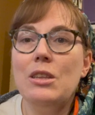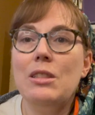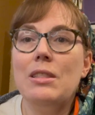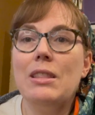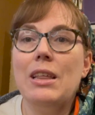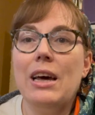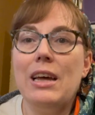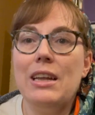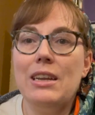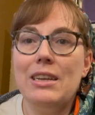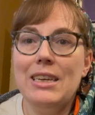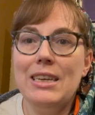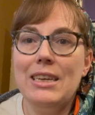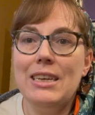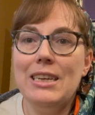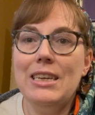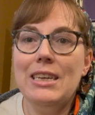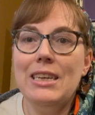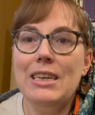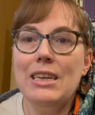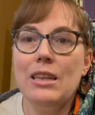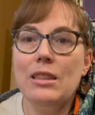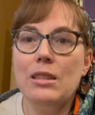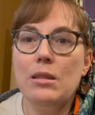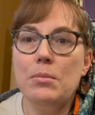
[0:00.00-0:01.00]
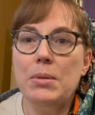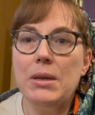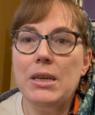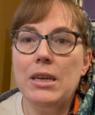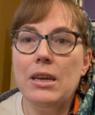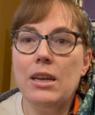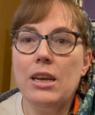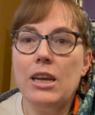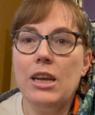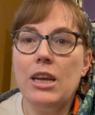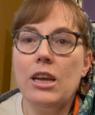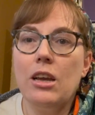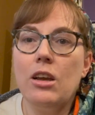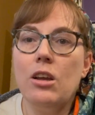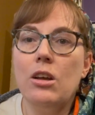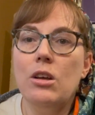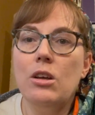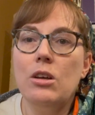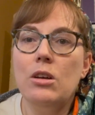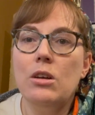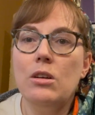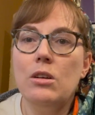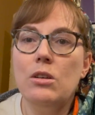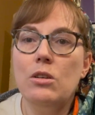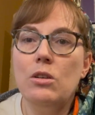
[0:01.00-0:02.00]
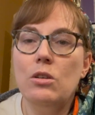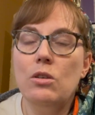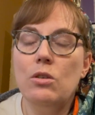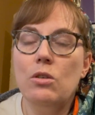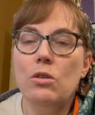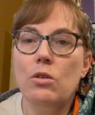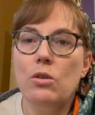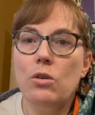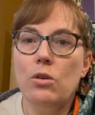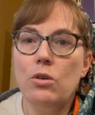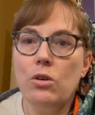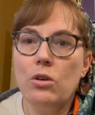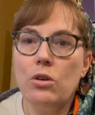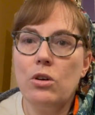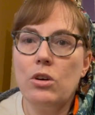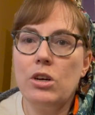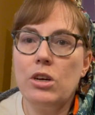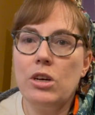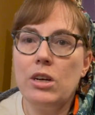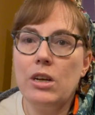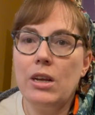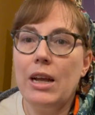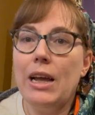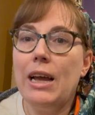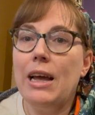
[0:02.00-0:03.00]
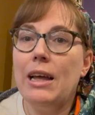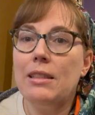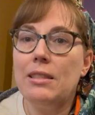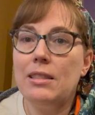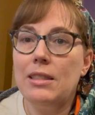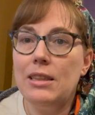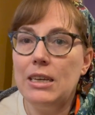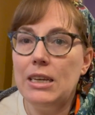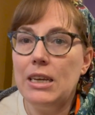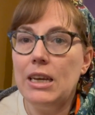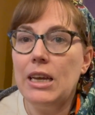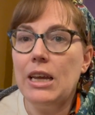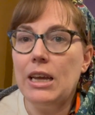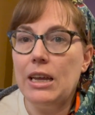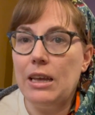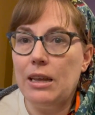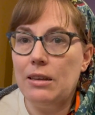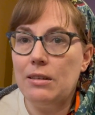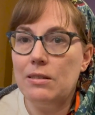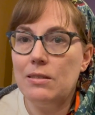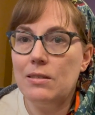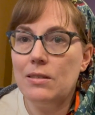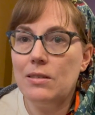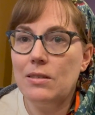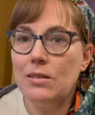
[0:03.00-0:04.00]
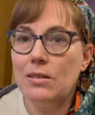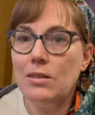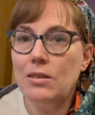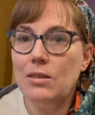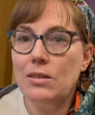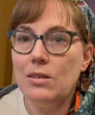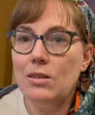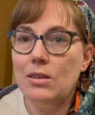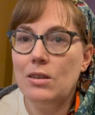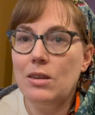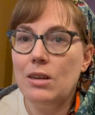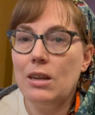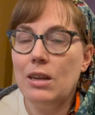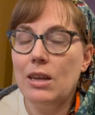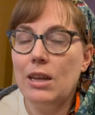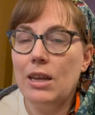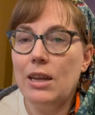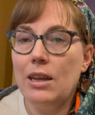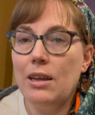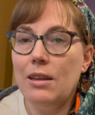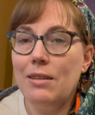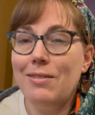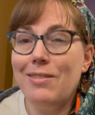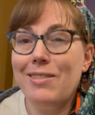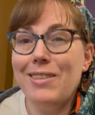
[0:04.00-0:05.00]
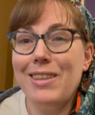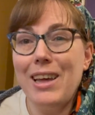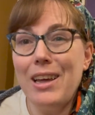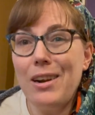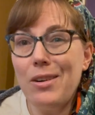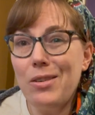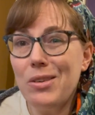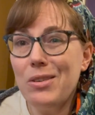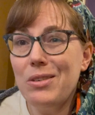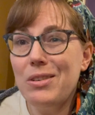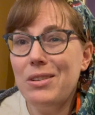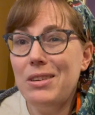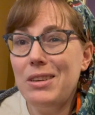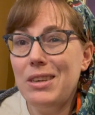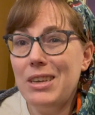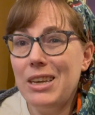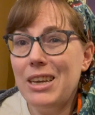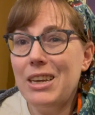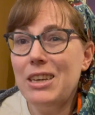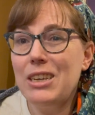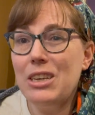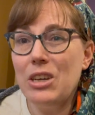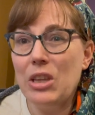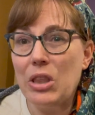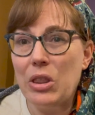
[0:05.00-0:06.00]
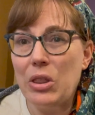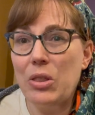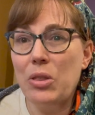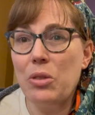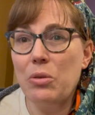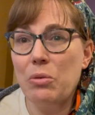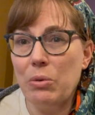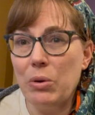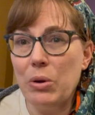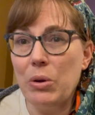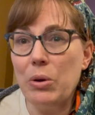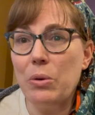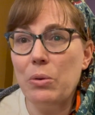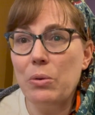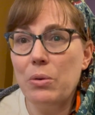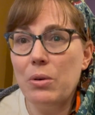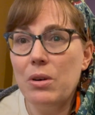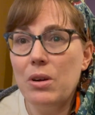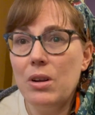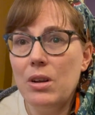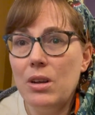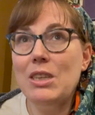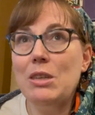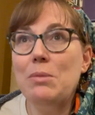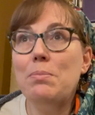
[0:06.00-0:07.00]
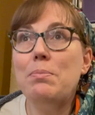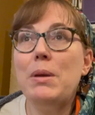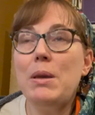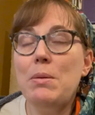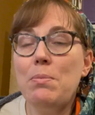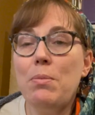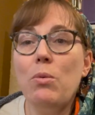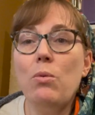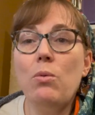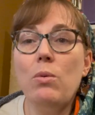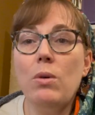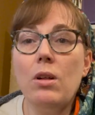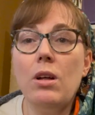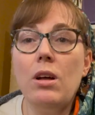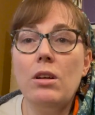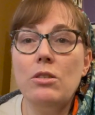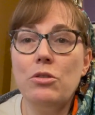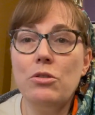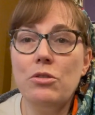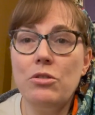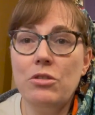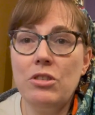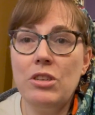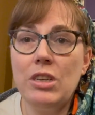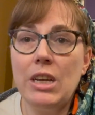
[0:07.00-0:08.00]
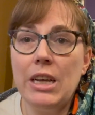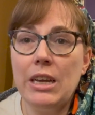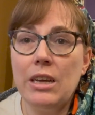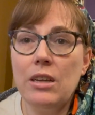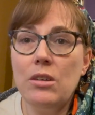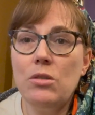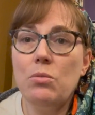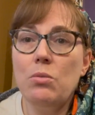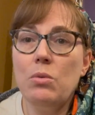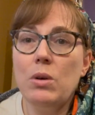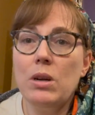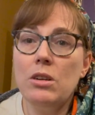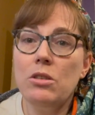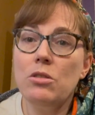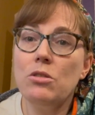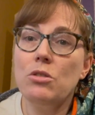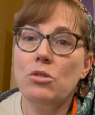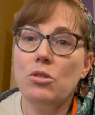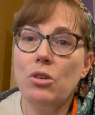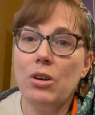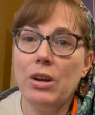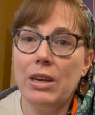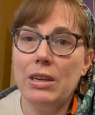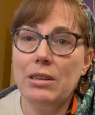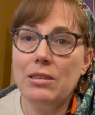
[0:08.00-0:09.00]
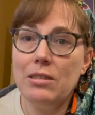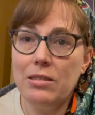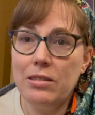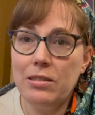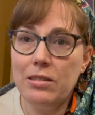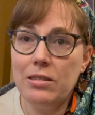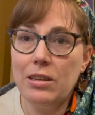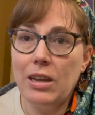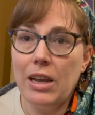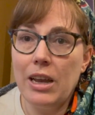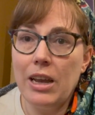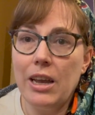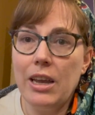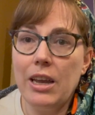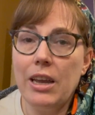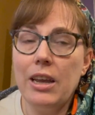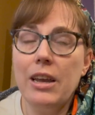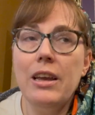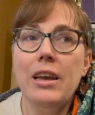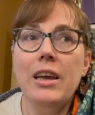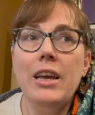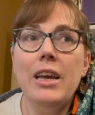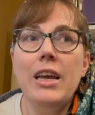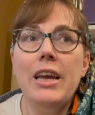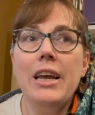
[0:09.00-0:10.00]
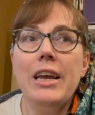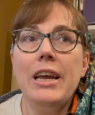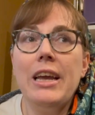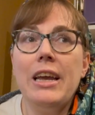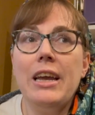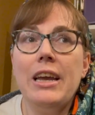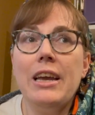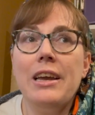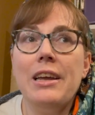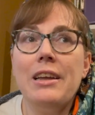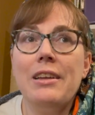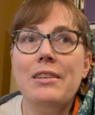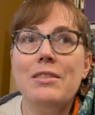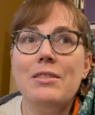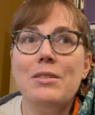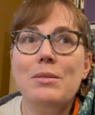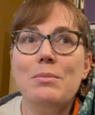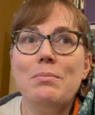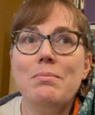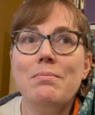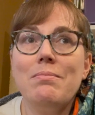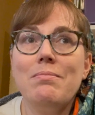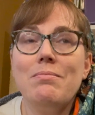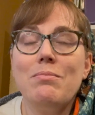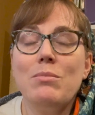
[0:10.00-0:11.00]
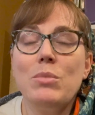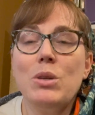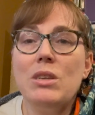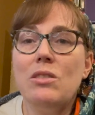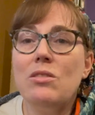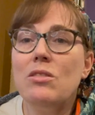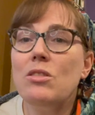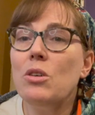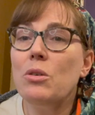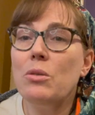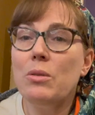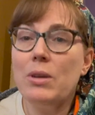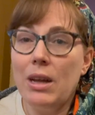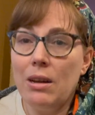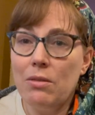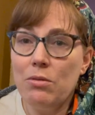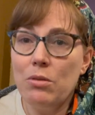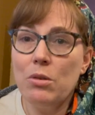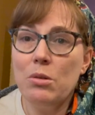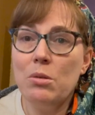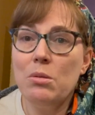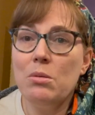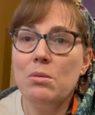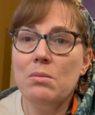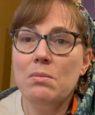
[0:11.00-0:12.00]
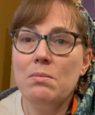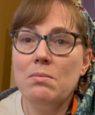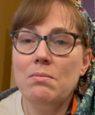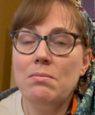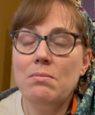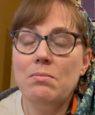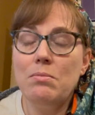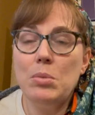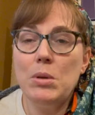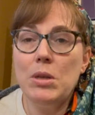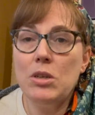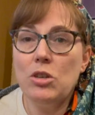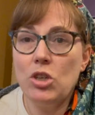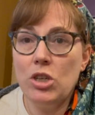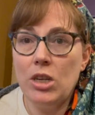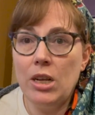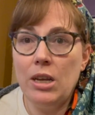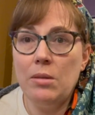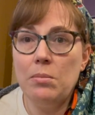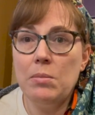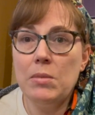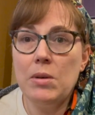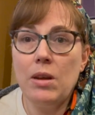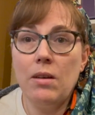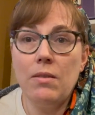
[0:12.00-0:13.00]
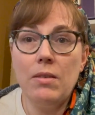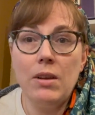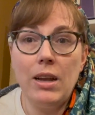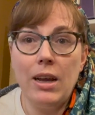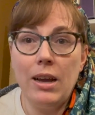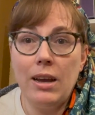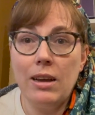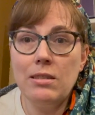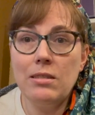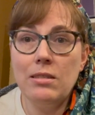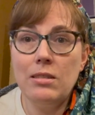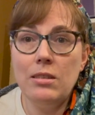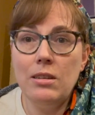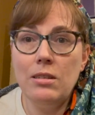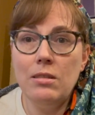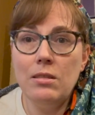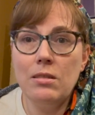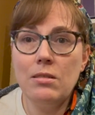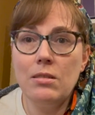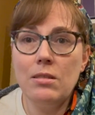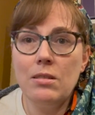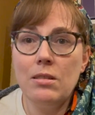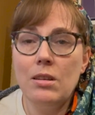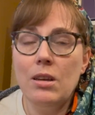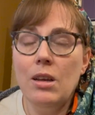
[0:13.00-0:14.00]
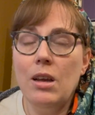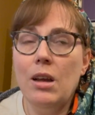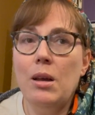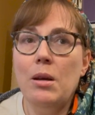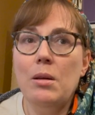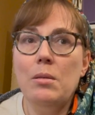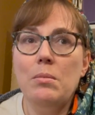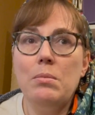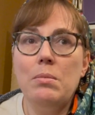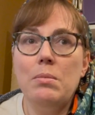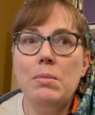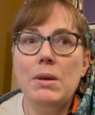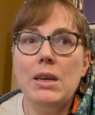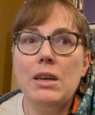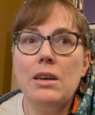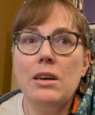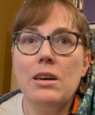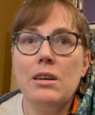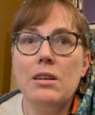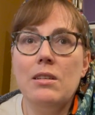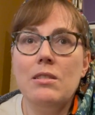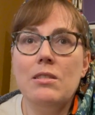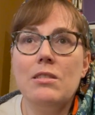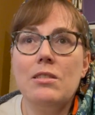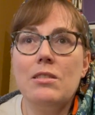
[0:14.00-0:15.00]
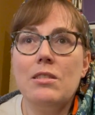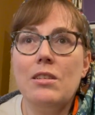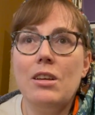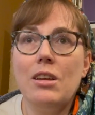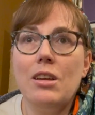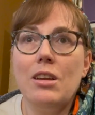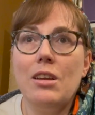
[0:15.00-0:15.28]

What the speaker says: That he at the beginning, uk at the end. And that'll get you through. People will understand what you're trying to say. And please don't ever be ashamed of an accent because